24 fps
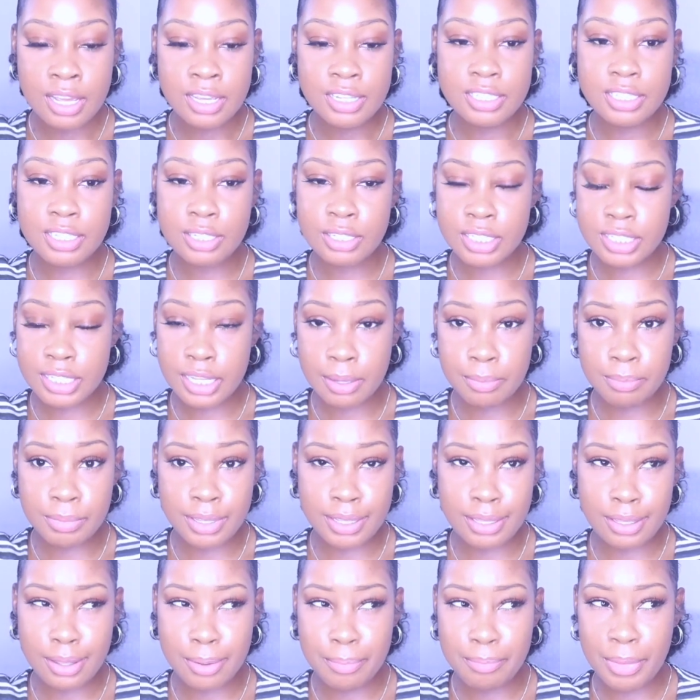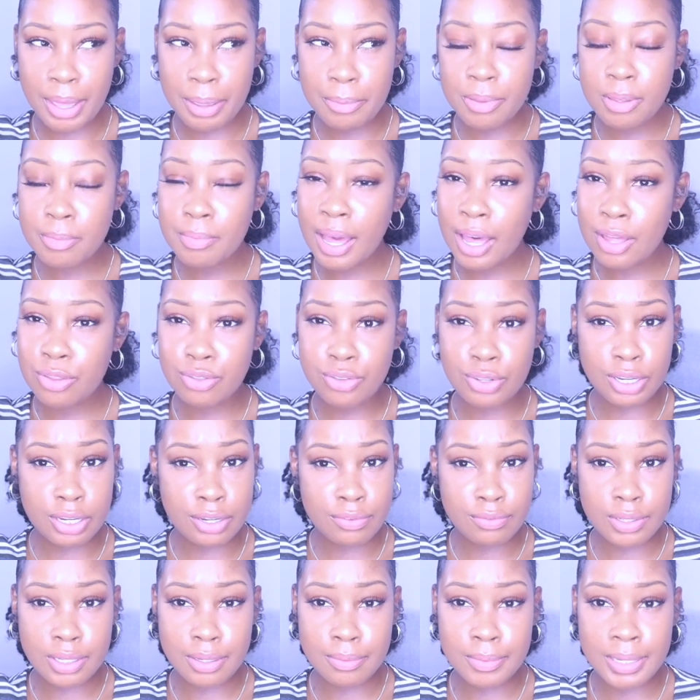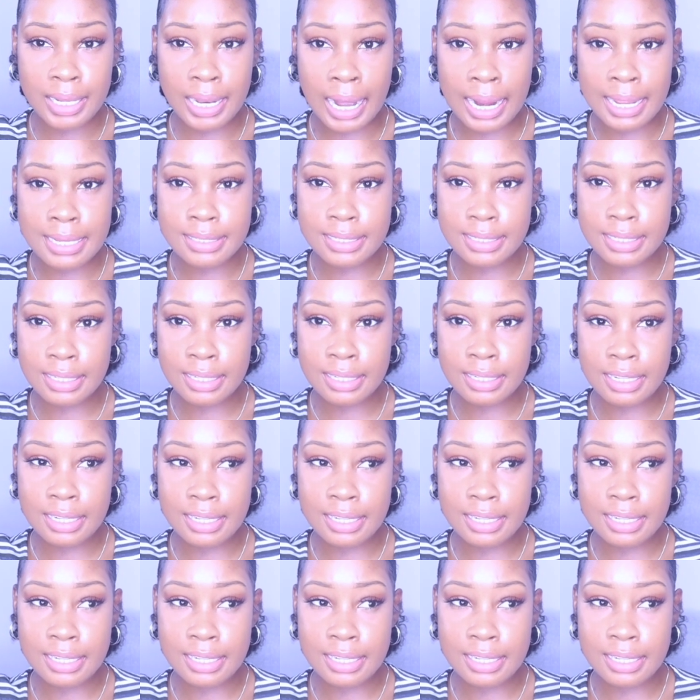She sent me maybe about of them that I did,